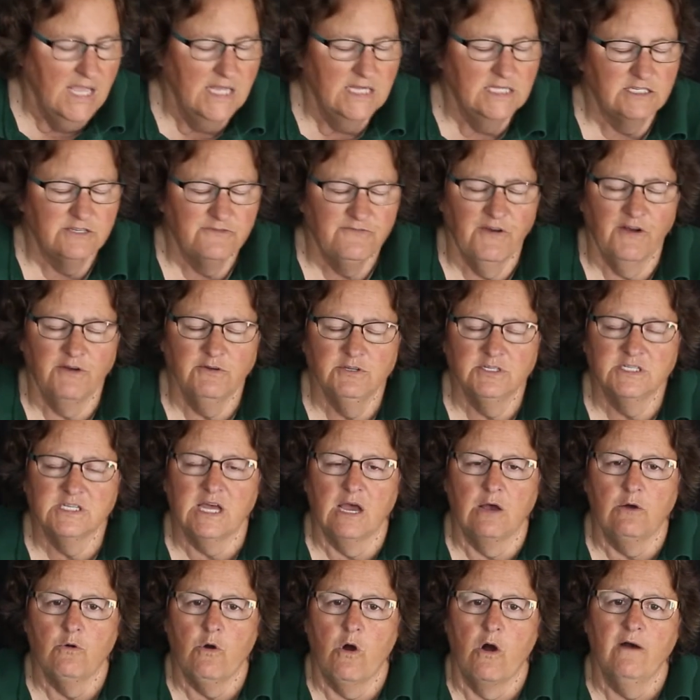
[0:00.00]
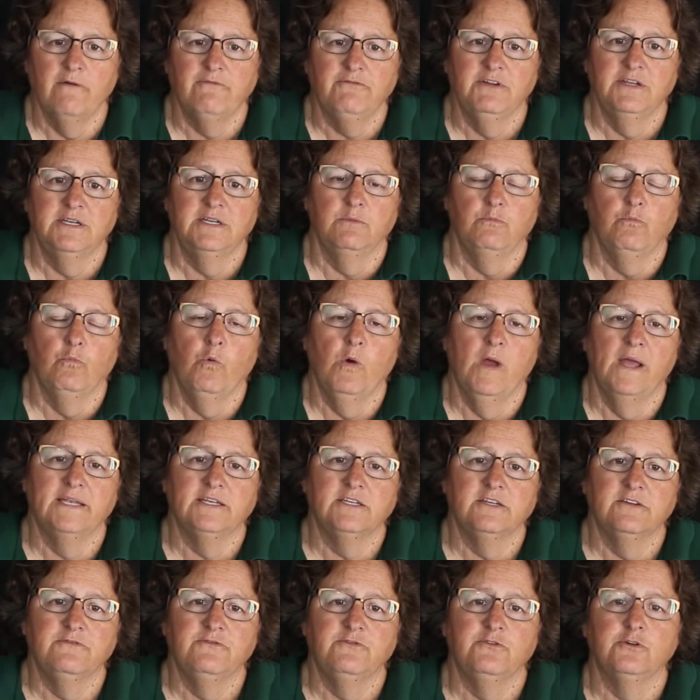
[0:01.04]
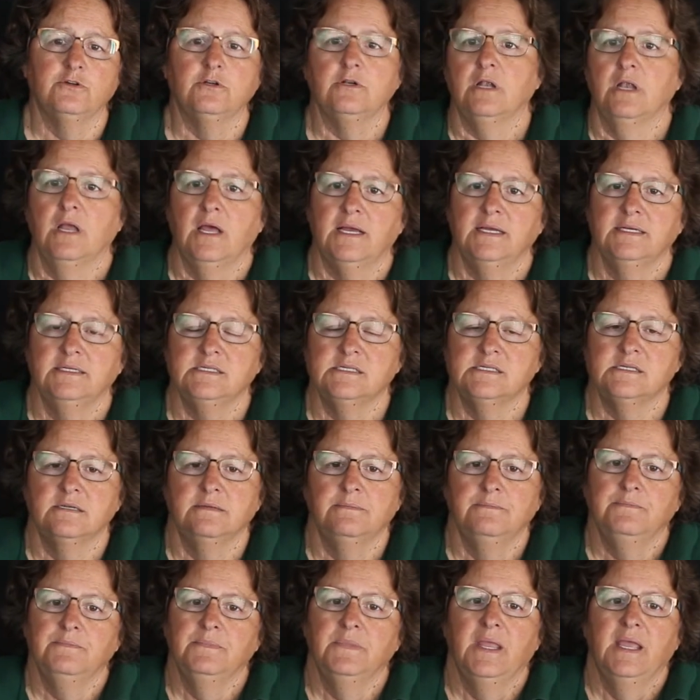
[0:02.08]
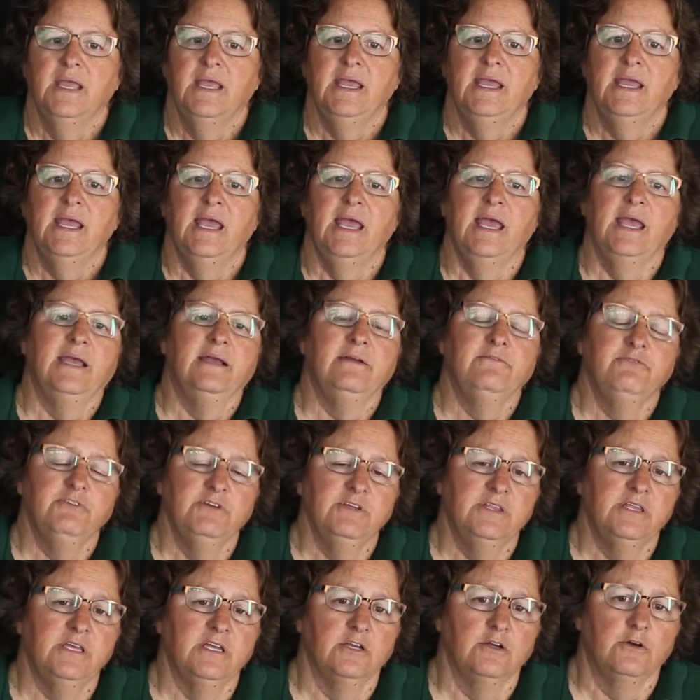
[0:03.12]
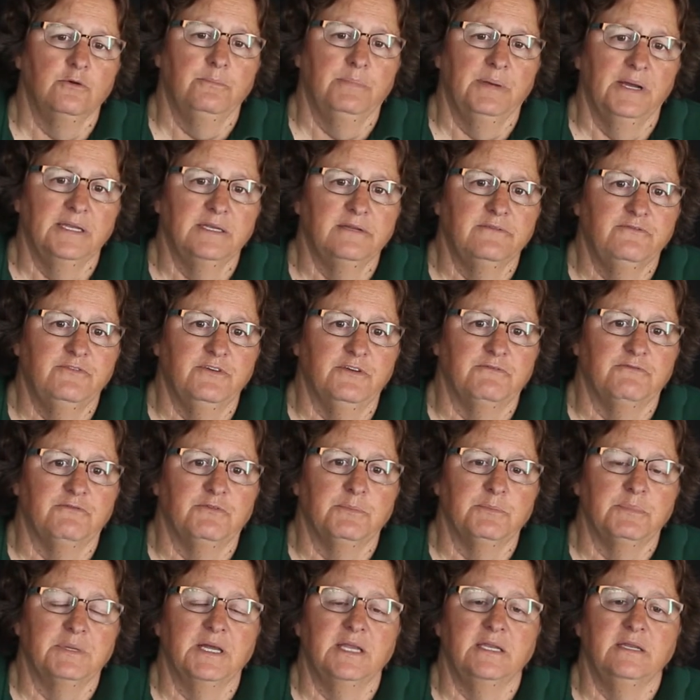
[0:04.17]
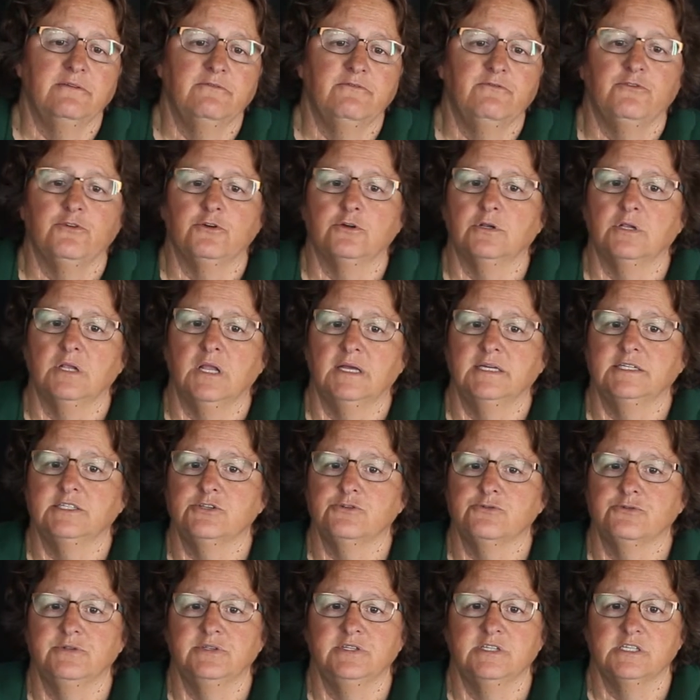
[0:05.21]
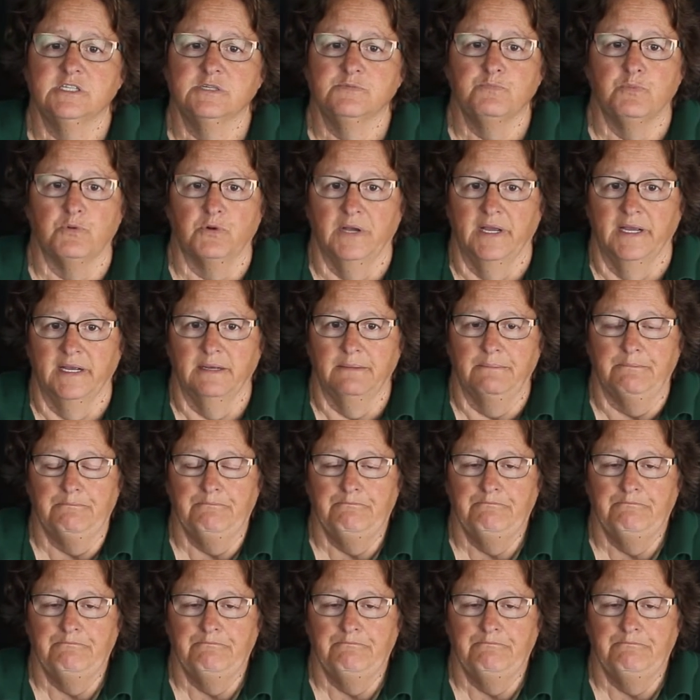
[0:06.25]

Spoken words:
As far as how often and when to fertilize, everything will benefit from getting fertilizer in the spring.